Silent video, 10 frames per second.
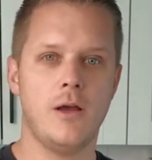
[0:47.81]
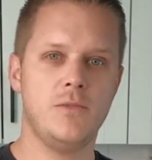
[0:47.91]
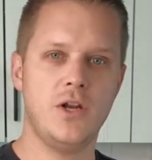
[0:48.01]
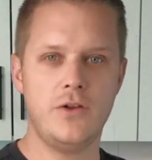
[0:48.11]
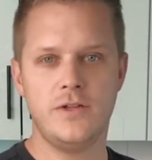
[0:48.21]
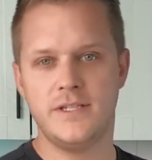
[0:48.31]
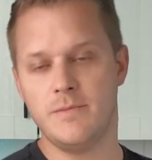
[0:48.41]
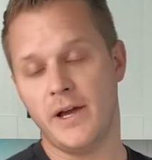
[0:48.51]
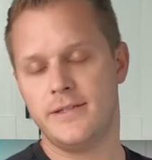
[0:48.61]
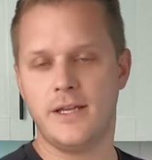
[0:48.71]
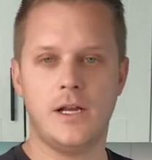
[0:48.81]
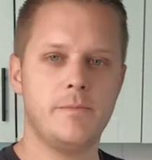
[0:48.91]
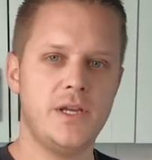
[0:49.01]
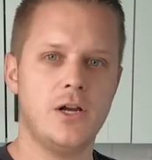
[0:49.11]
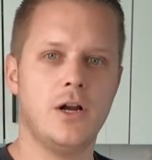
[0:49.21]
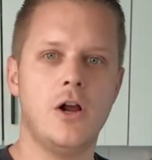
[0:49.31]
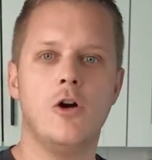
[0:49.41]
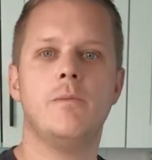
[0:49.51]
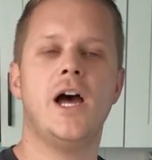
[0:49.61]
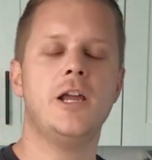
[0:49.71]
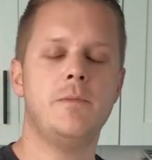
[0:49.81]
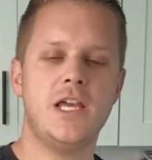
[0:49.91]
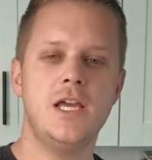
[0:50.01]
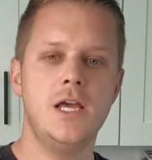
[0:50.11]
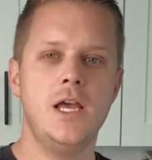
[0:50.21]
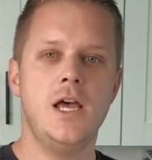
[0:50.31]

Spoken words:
You know, you can see my setup here at home behind me.